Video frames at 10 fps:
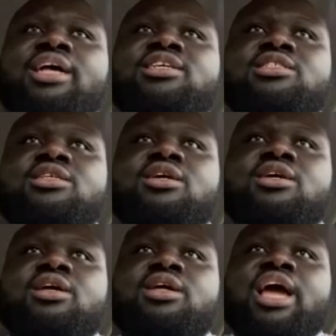I
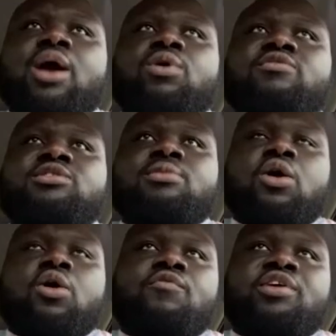just got rid of
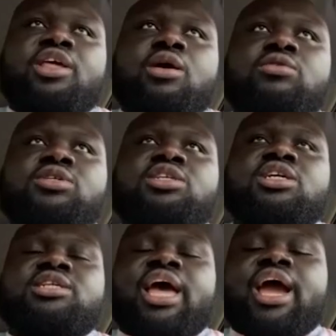some old videos and
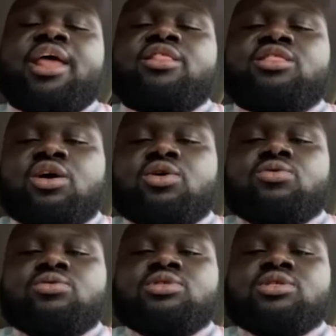just added
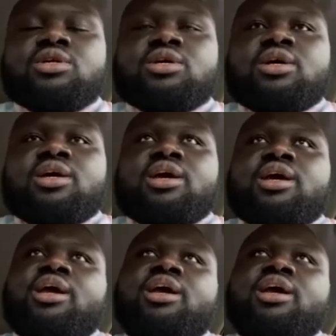those, uh.